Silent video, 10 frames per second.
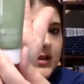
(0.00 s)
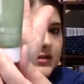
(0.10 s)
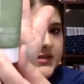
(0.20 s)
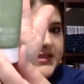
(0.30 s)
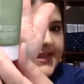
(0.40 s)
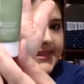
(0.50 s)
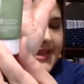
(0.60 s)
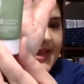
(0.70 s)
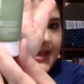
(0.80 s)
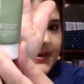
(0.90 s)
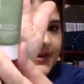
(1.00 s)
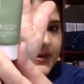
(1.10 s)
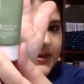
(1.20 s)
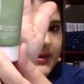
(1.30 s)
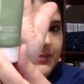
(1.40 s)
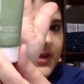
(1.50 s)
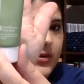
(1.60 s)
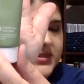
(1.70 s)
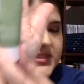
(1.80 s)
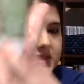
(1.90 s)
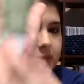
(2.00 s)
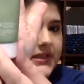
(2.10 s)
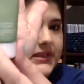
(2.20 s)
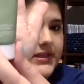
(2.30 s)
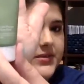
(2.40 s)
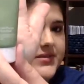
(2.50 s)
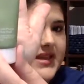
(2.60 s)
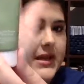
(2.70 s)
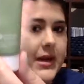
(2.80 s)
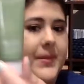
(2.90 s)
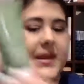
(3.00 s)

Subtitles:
Looks like that. My goal is to completely use that up,